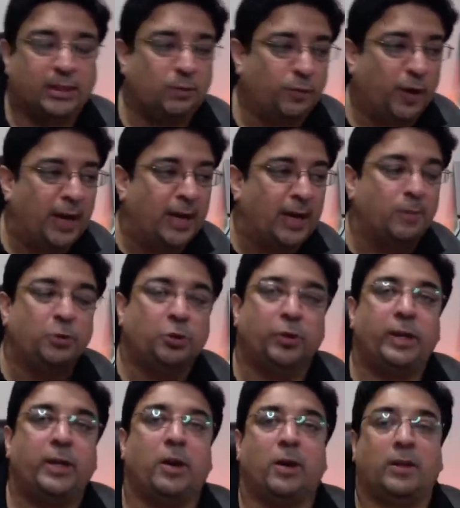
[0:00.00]
why I'm
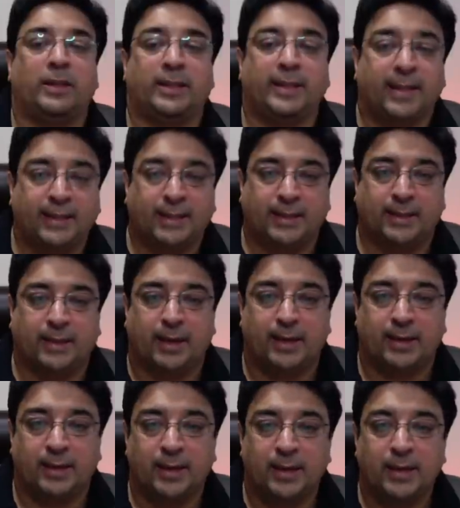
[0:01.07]
doing all this
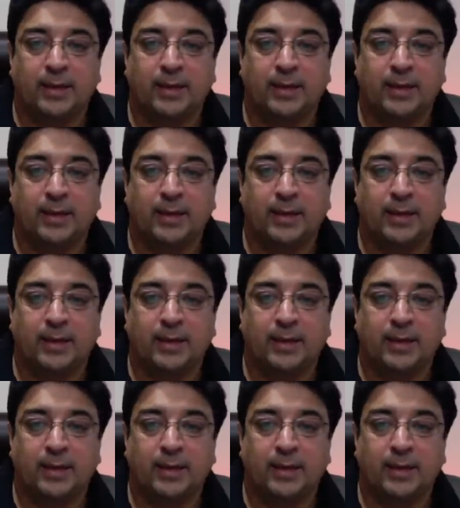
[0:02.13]
exercise.